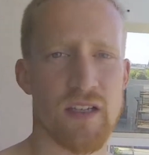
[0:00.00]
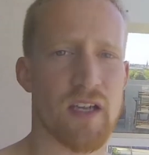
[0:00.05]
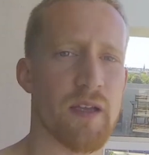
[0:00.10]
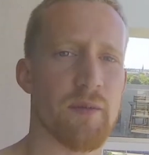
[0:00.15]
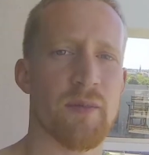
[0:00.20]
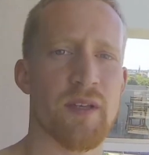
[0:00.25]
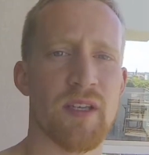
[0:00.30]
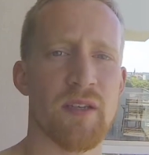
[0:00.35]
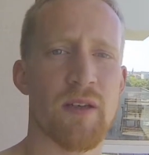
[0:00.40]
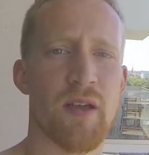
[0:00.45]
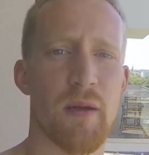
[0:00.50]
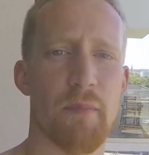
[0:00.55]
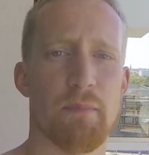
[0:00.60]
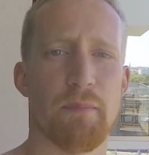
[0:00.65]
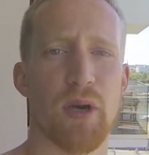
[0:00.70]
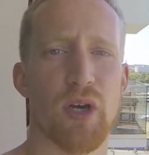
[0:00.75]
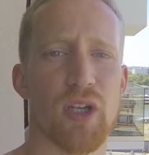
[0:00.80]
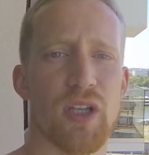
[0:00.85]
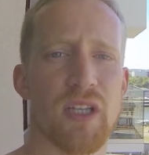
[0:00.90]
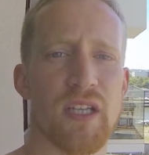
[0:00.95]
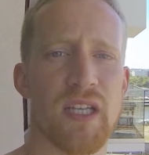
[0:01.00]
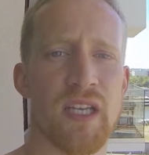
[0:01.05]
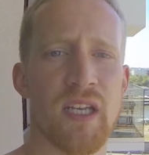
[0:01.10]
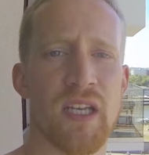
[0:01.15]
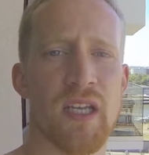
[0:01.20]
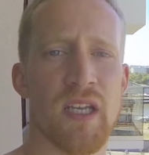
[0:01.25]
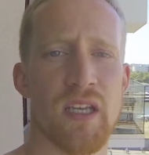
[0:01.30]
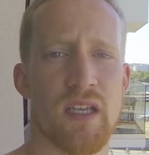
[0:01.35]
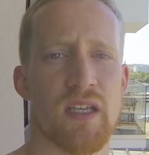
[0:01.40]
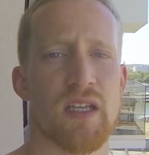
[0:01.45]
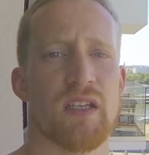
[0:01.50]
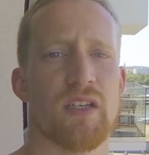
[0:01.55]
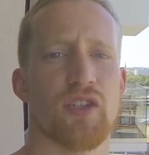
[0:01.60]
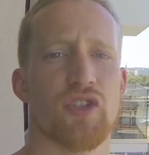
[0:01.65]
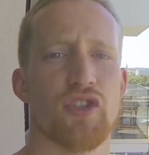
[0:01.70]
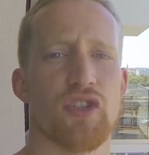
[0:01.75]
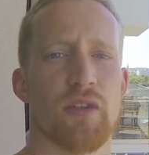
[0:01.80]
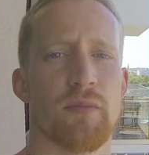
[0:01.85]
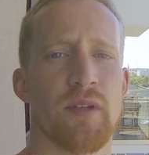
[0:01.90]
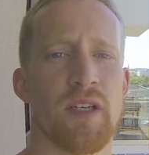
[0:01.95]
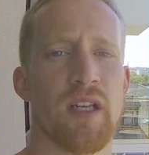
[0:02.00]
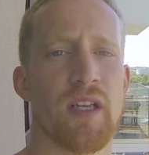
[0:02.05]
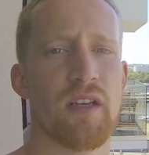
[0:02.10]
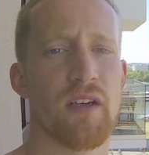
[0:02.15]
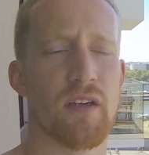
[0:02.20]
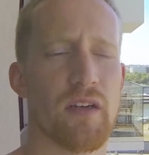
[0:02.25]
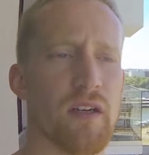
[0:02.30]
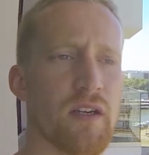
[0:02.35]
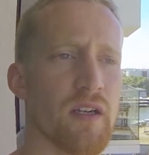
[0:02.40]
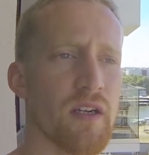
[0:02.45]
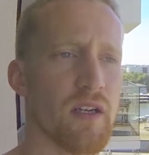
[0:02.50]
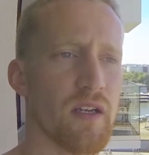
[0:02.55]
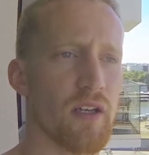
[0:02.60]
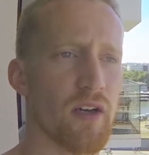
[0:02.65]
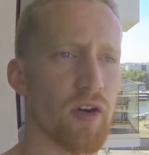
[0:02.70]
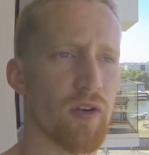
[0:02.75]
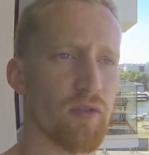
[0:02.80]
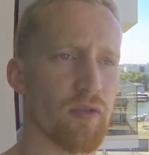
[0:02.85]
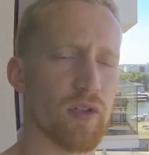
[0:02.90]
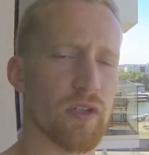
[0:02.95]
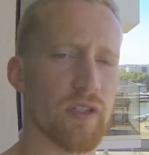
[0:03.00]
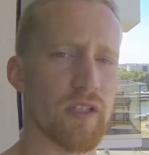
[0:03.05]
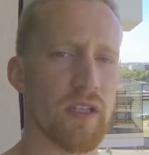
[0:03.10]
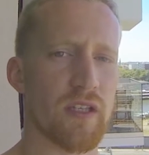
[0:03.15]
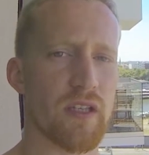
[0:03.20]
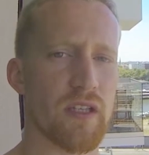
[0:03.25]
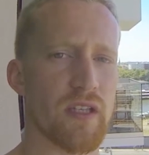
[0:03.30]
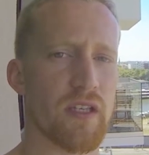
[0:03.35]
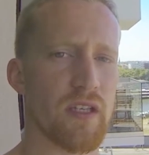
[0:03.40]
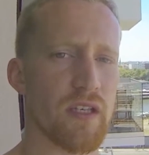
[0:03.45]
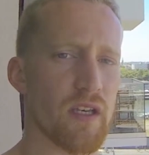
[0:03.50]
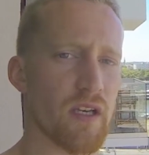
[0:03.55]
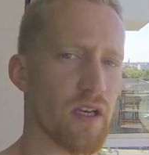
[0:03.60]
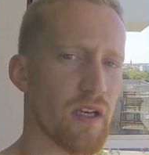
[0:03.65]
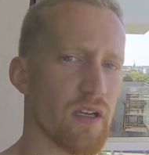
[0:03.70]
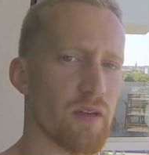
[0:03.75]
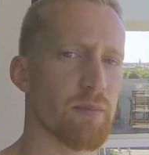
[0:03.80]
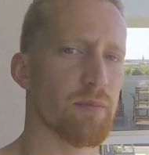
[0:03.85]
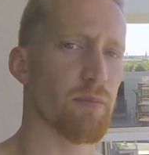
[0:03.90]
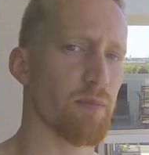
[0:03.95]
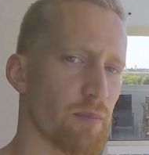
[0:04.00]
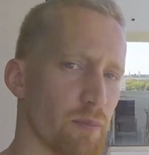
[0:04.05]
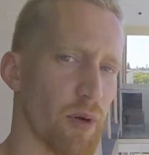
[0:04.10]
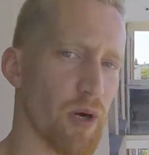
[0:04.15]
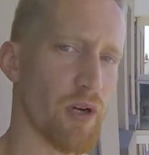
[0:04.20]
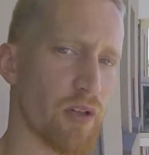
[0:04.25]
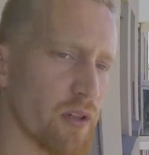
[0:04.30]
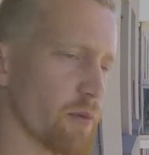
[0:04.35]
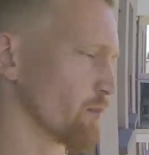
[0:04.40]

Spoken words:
I'm in Berlin, Germany here, overlooking the part of the